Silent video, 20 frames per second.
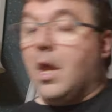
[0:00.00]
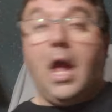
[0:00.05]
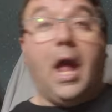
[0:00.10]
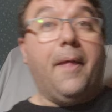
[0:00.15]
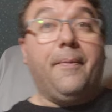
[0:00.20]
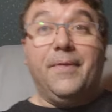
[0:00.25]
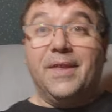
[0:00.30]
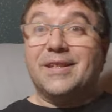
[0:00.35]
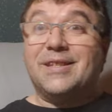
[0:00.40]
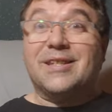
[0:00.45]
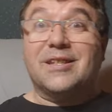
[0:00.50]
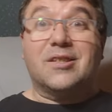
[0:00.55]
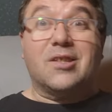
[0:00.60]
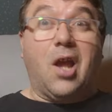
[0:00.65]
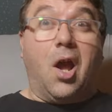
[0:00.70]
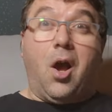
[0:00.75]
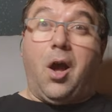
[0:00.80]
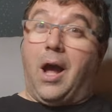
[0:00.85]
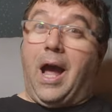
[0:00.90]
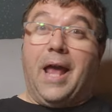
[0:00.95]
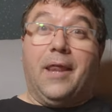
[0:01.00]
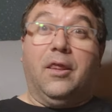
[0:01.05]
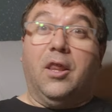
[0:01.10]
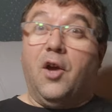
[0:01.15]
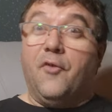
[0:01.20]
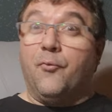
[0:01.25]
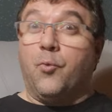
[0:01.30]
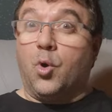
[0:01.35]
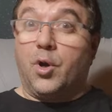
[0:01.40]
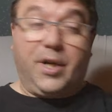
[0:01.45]
And this is, I
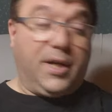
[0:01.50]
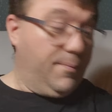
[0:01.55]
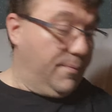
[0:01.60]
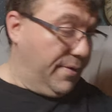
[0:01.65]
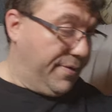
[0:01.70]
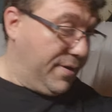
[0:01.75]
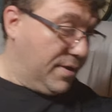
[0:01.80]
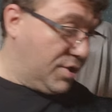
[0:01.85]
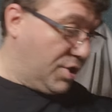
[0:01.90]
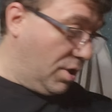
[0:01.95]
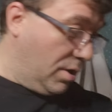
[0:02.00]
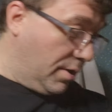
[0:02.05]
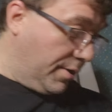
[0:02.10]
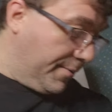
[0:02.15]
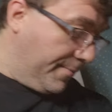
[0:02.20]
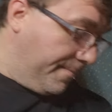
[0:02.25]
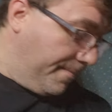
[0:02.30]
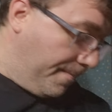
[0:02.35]
love working with this yarn.